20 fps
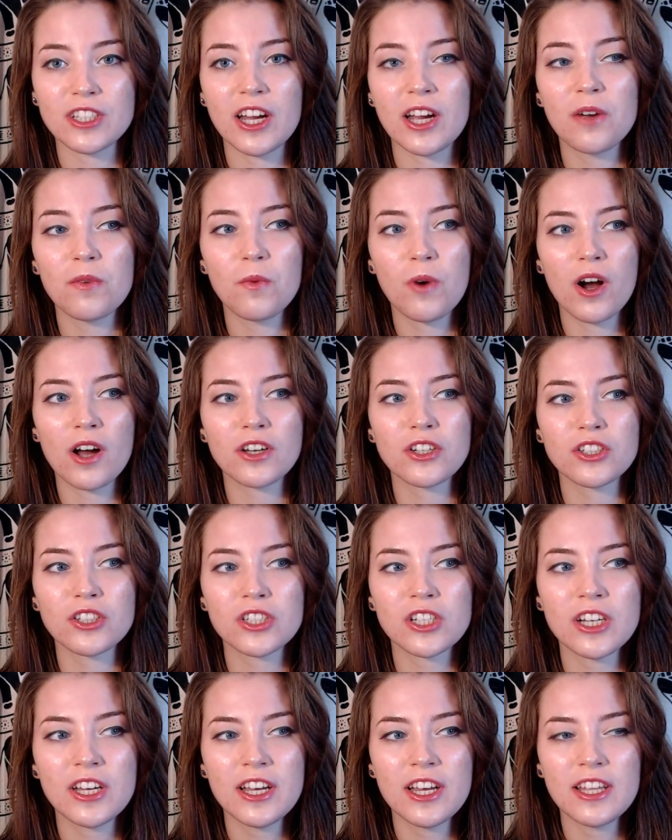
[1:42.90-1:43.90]
I watched
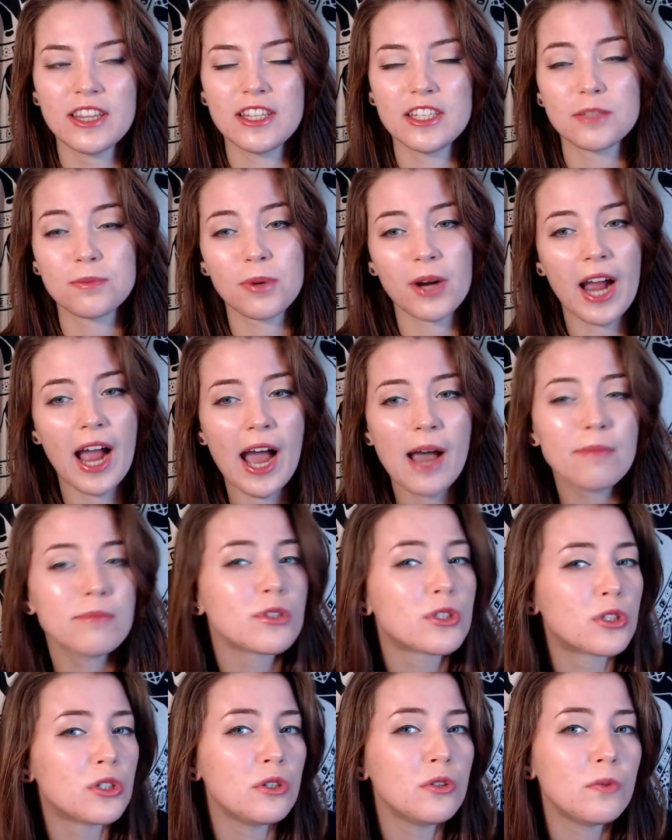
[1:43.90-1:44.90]
this perhaps
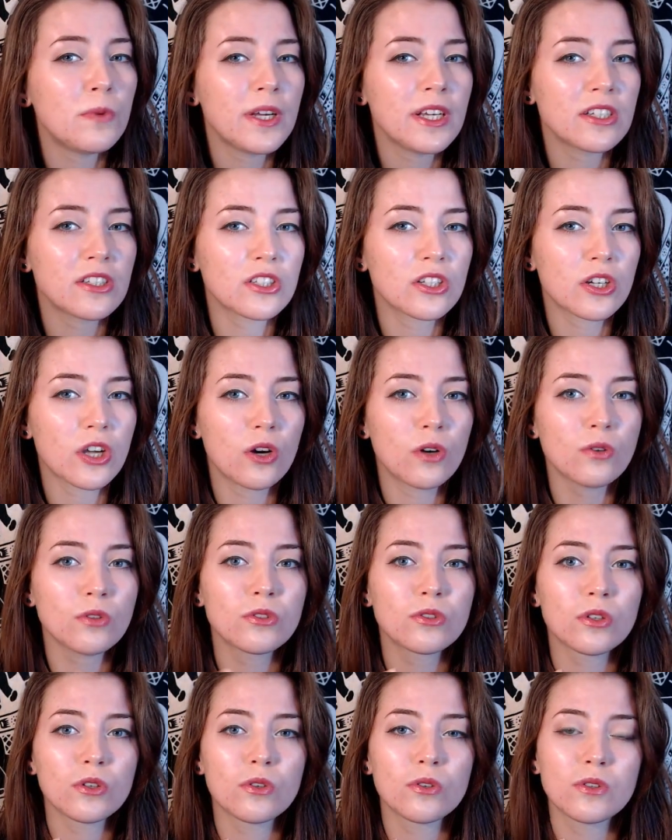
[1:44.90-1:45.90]
2 weeks ago,
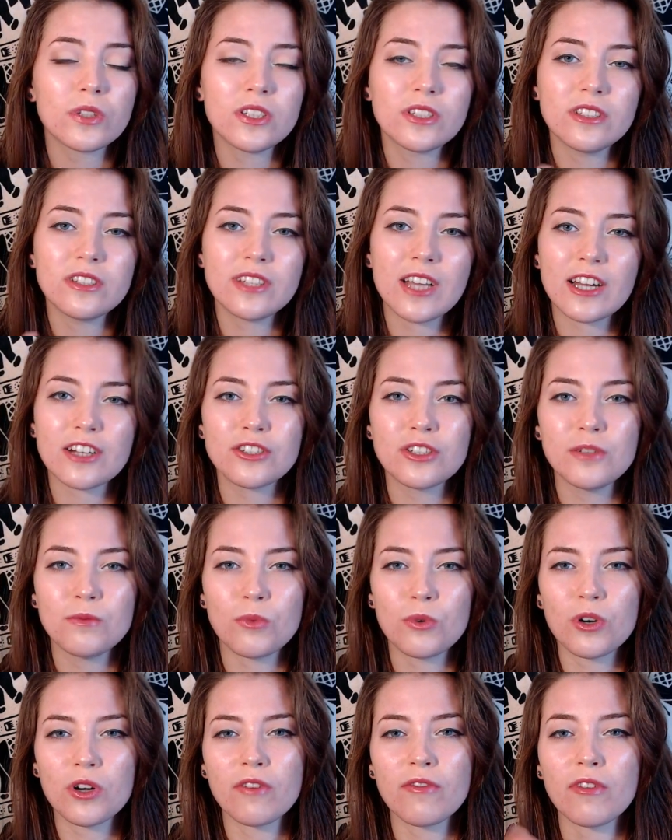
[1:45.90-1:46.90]
so this is actually
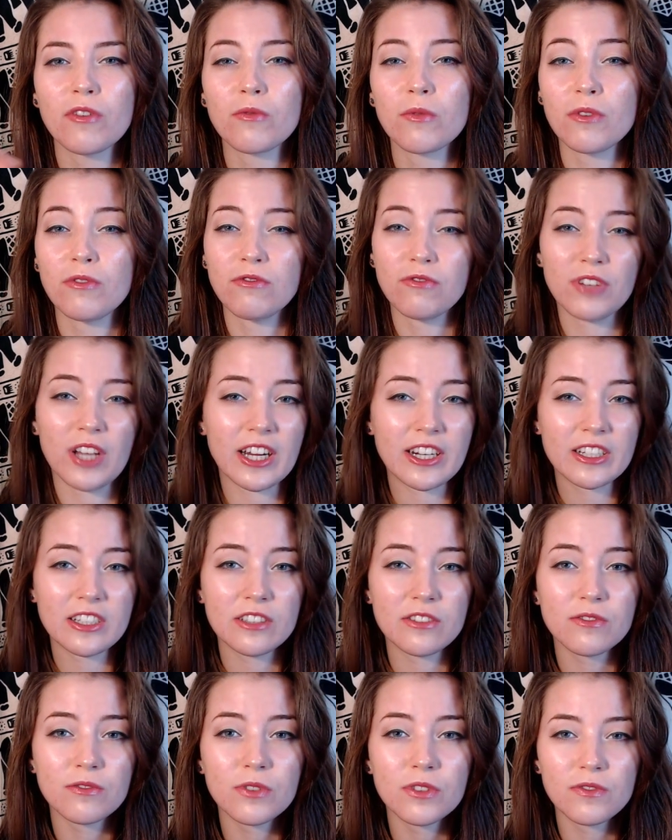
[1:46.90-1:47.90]
more of a
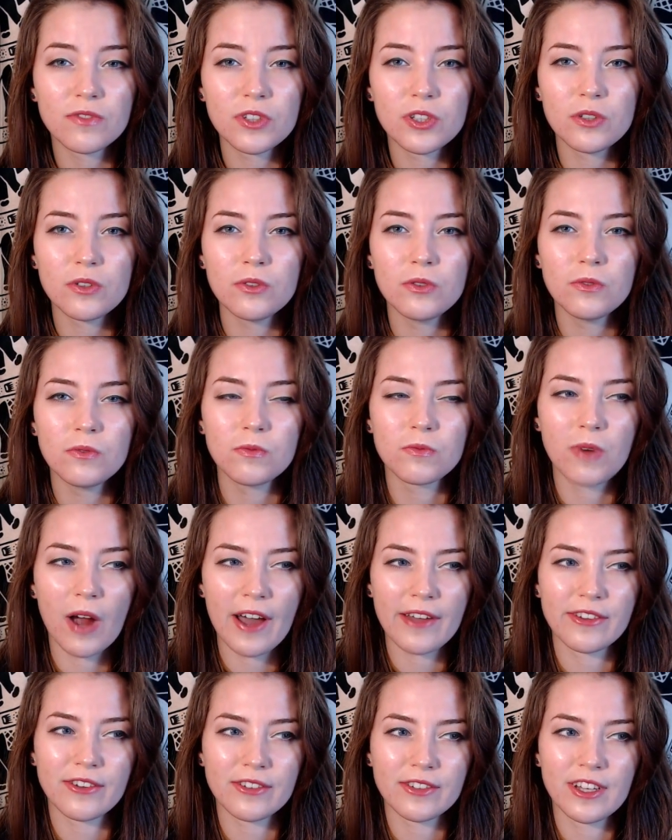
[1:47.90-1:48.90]
reflective review
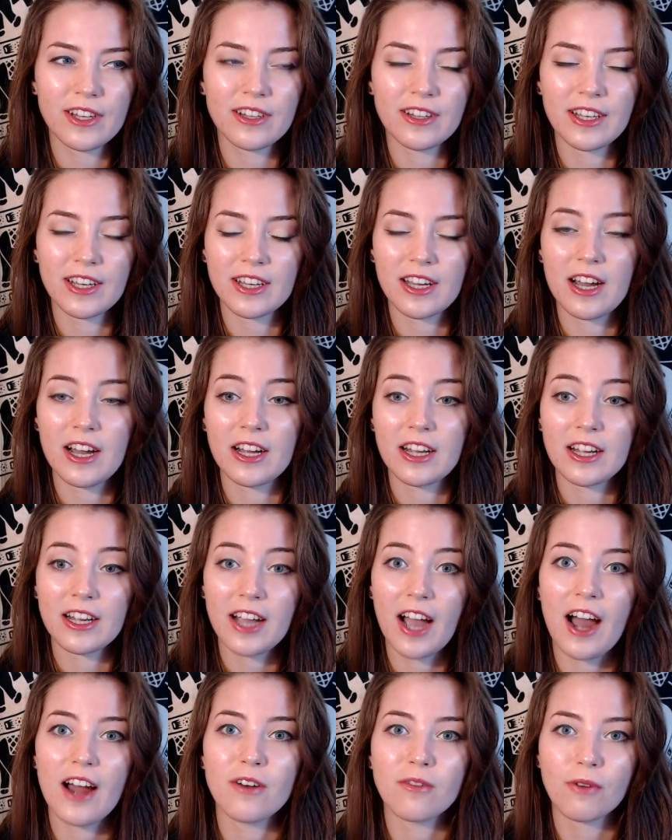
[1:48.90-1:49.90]
rather than like a
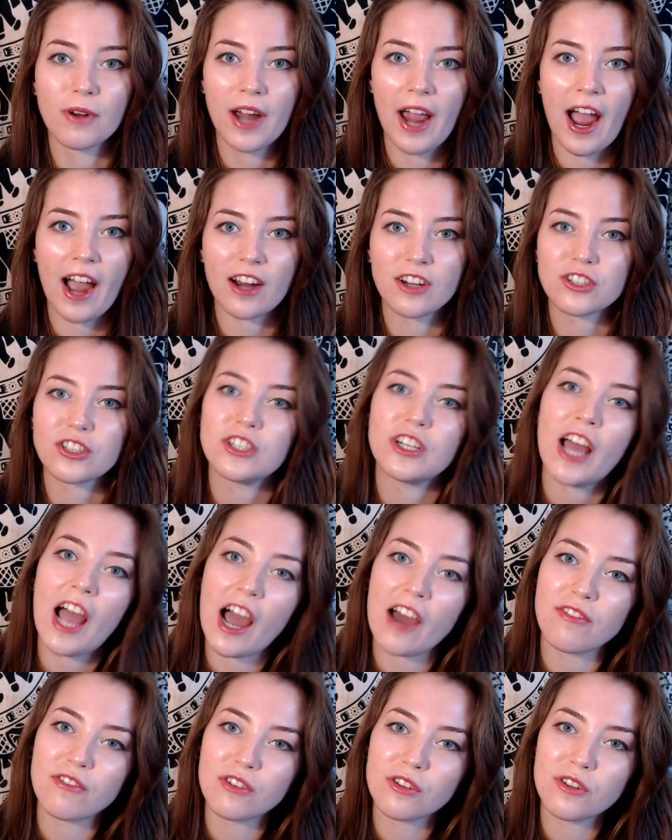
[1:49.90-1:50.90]
gut reaction
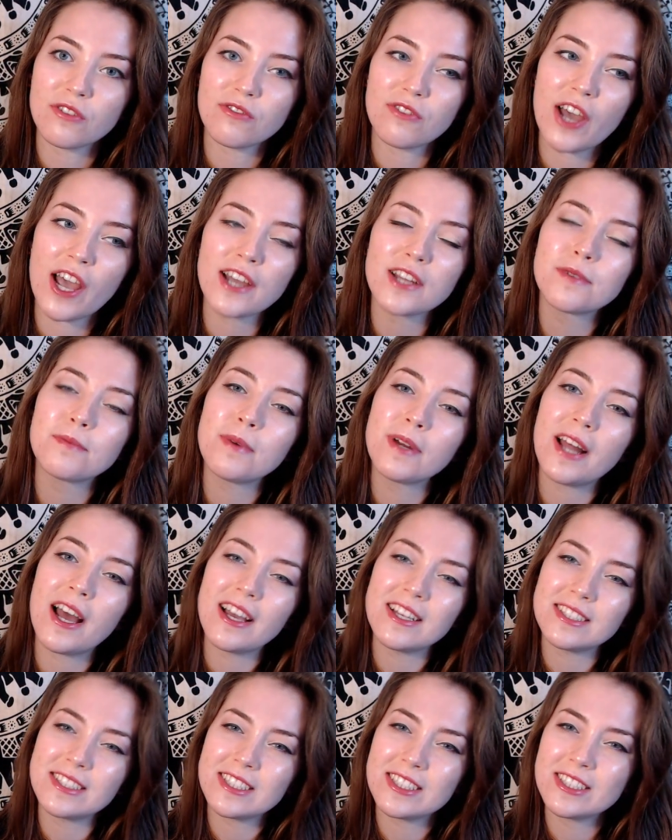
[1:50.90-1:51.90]
after the fact, but I
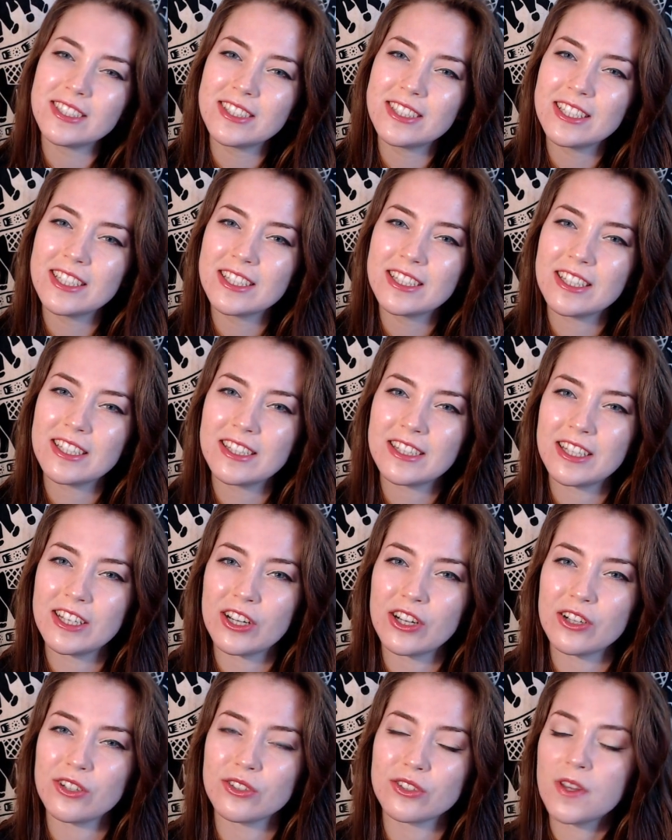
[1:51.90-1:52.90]
still think that
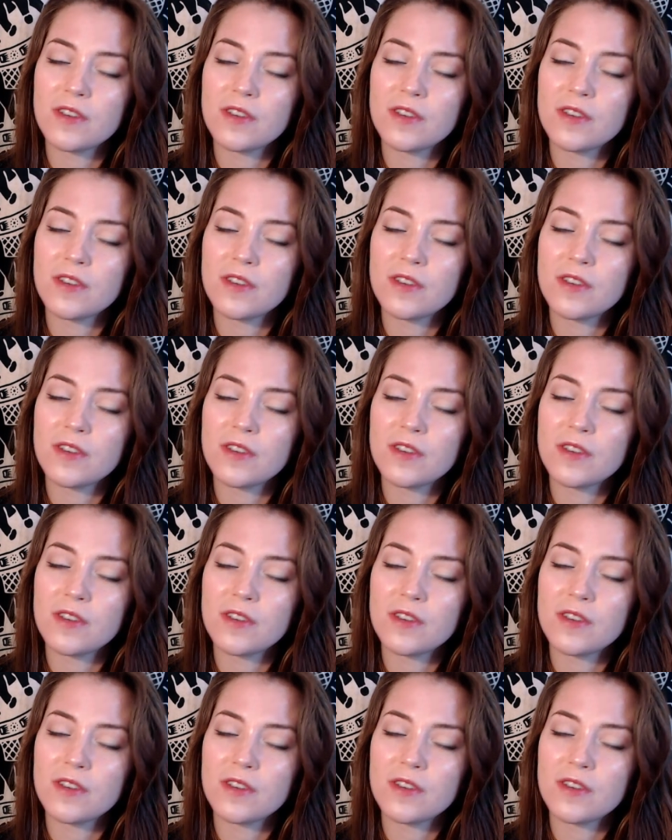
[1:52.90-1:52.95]
there's